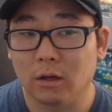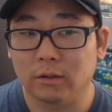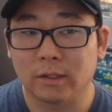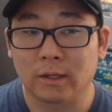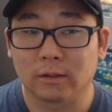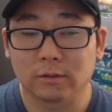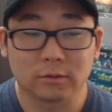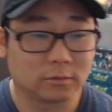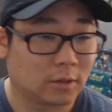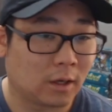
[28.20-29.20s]
Take
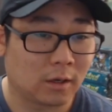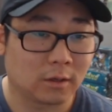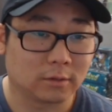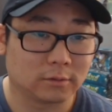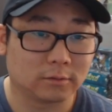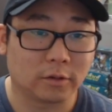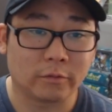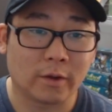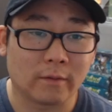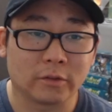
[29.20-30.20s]
uh,
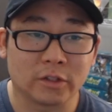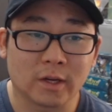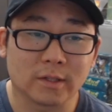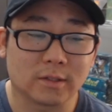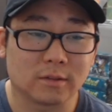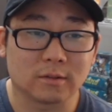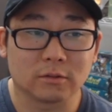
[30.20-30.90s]
If you have a chance,